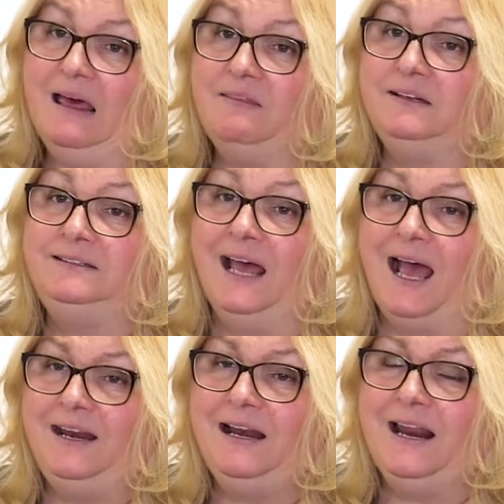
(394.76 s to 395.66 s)
The
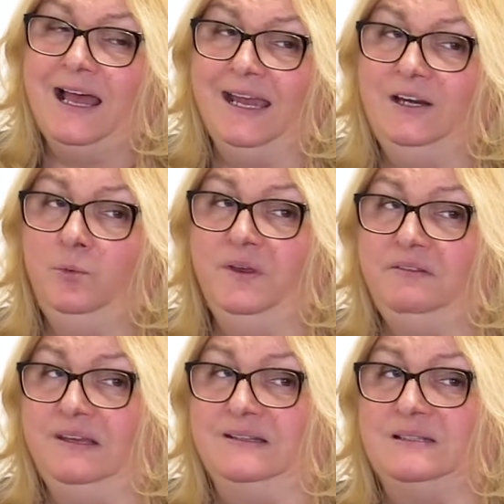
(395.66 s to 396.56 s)
DALI line
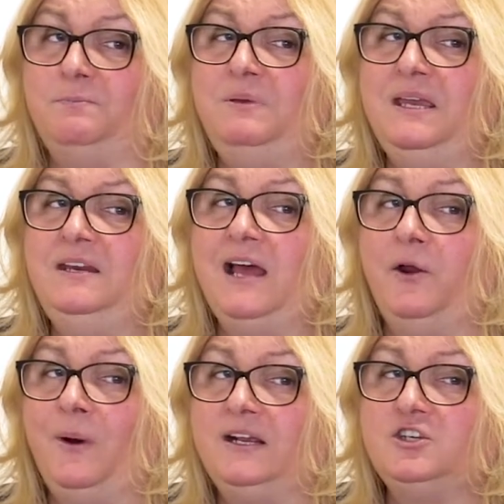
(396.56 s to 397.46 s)
with its
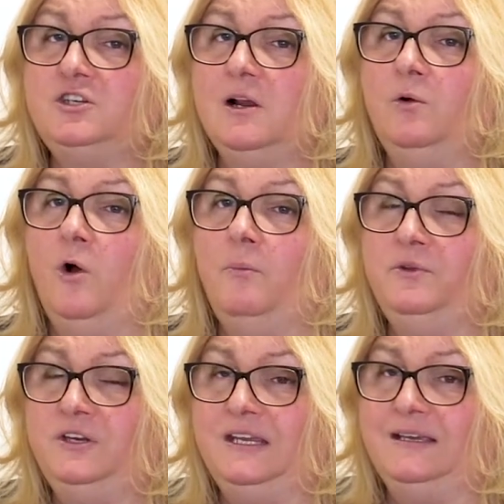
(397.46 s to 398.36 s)
bidirectional
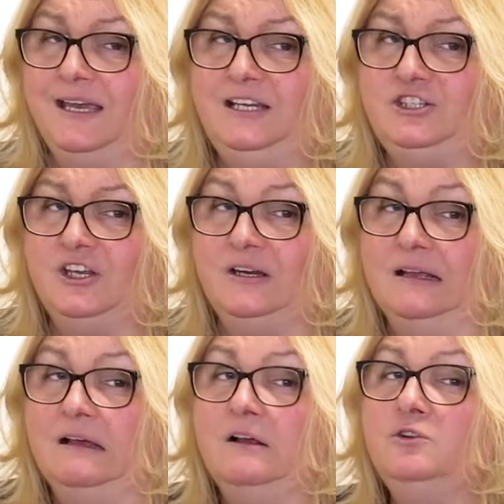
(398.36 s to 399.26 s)
communication
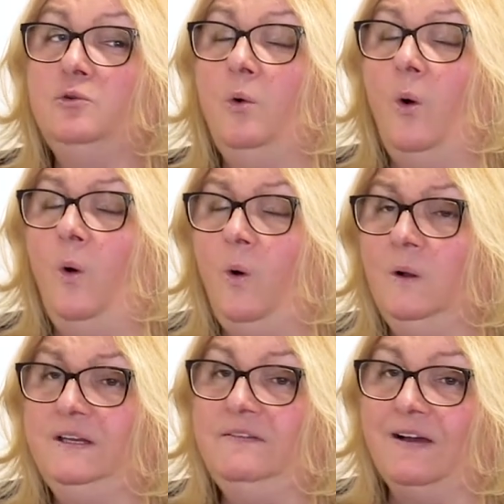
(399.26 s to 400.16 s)
to
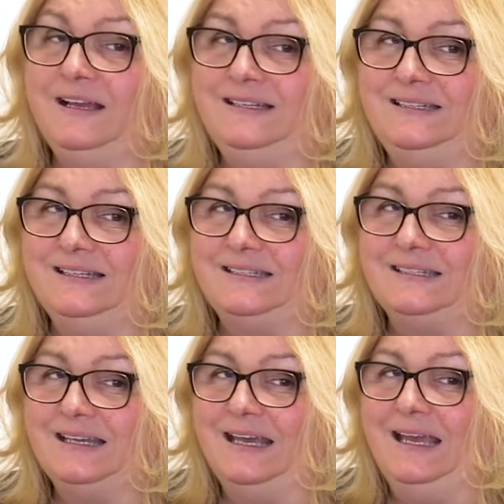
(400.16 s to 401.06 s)
all
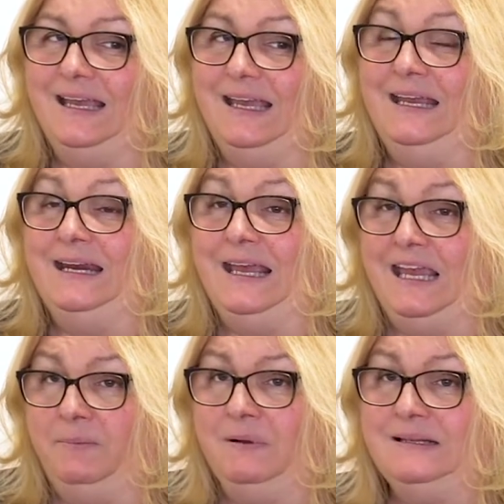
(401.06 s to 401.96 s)
devices
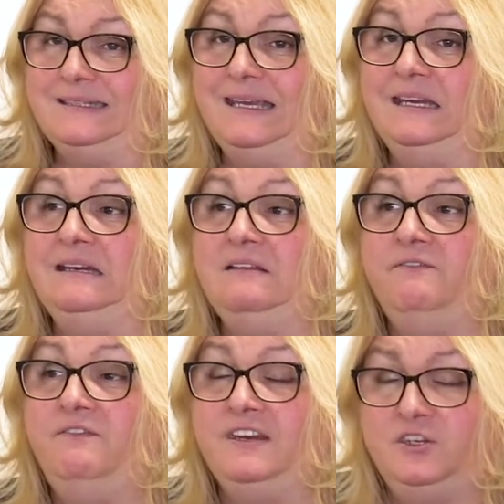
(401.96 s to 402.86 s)
enables
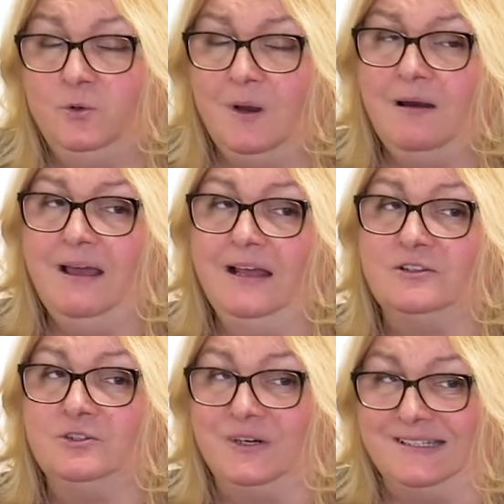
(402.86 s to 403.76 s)
individual
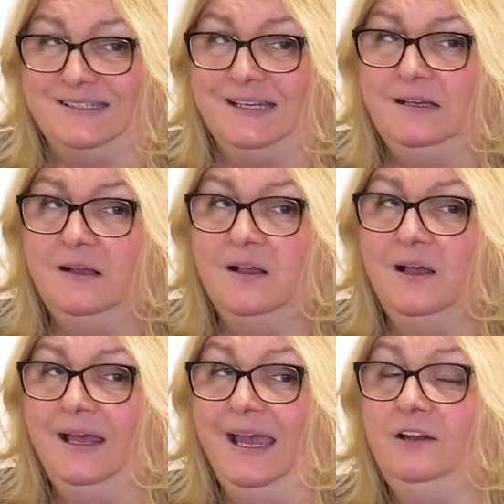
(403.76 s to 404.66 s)
addressing
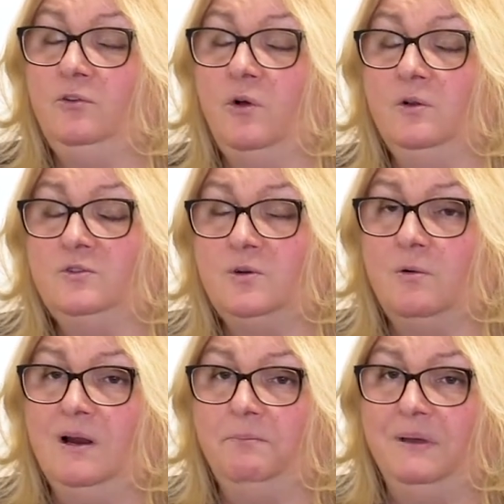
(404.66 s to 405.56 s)
and
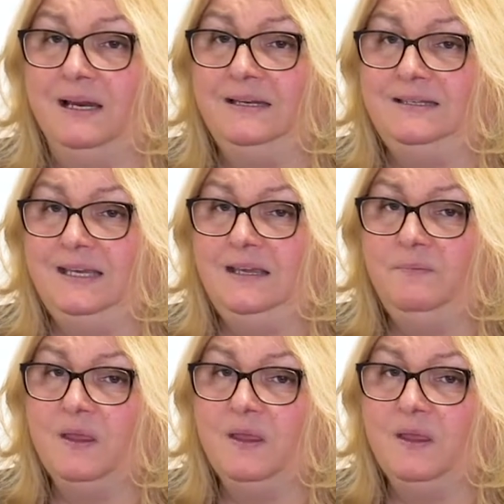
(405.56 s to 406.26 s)
controllability